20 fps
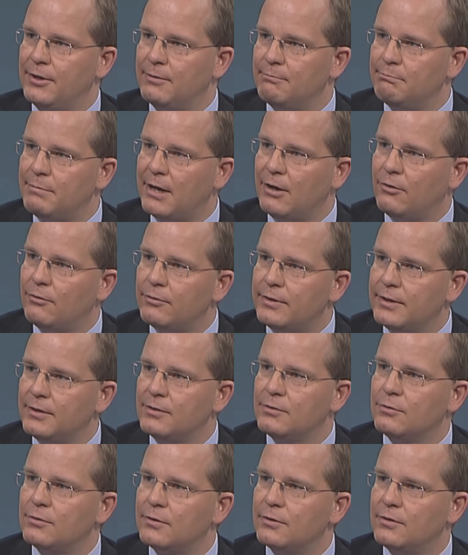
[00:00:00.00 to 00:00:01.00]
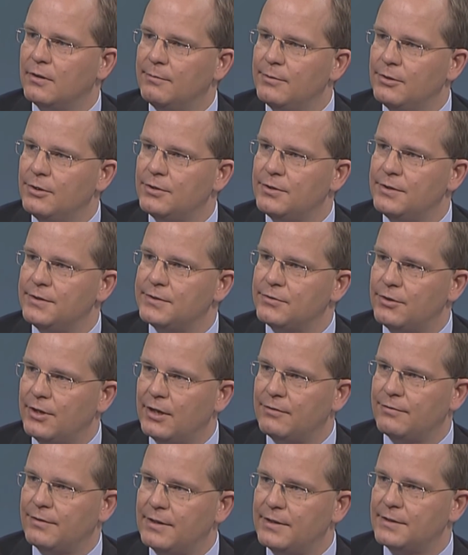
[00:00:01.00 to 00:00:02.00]
empowering local communities to
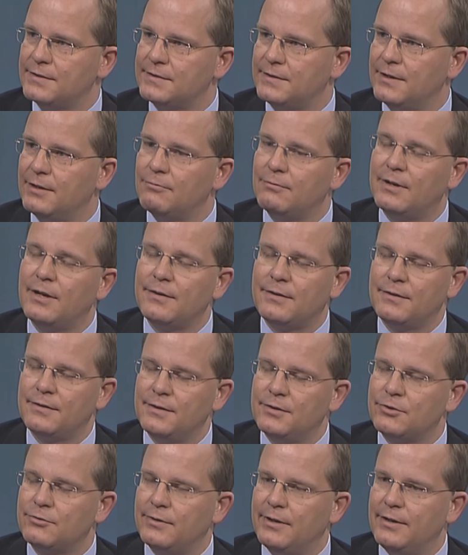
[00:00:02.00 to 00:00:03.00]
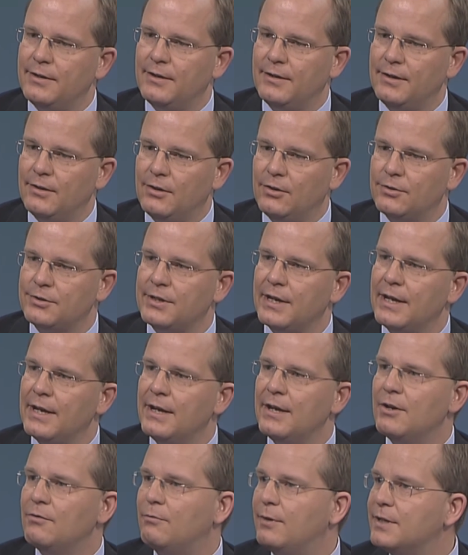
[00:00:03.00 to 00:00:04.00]
have their say, rather than trying out
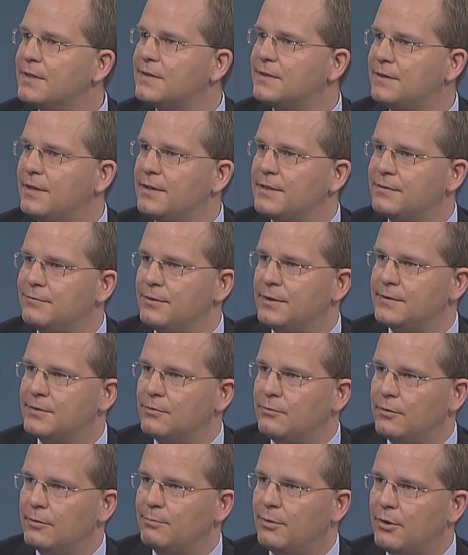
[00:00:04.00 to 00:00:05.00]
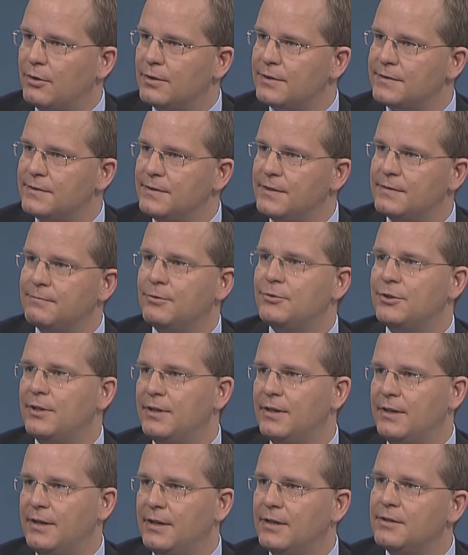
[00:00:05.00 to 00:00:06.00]
one-size-fits-all policies, which
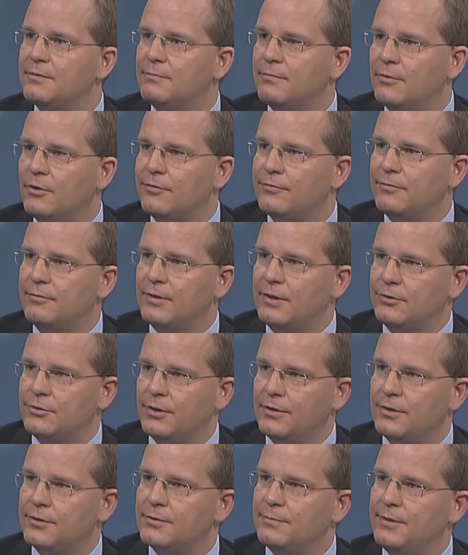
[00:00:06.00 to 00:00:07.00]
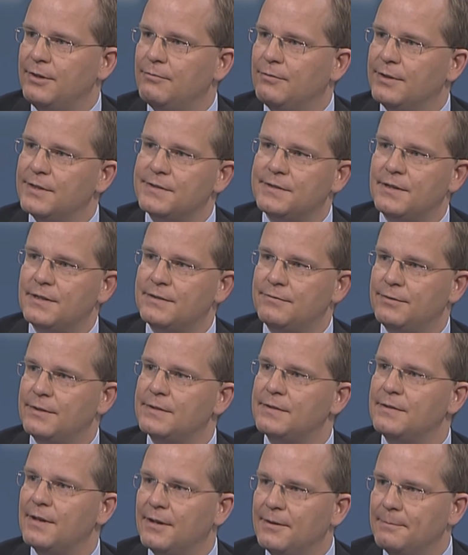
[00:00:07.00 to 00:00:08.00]
in the end often turn out to be
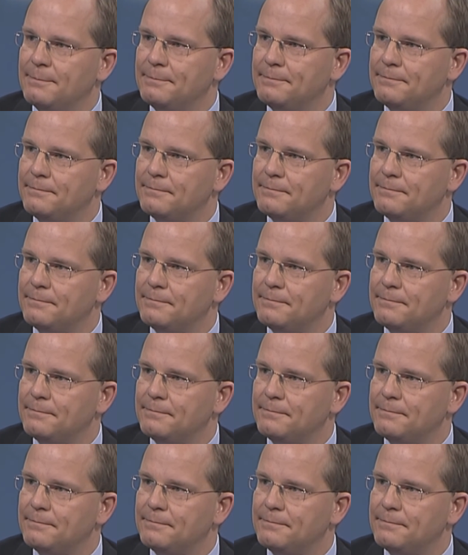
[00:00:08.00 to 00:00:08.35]
one-size-fits-none.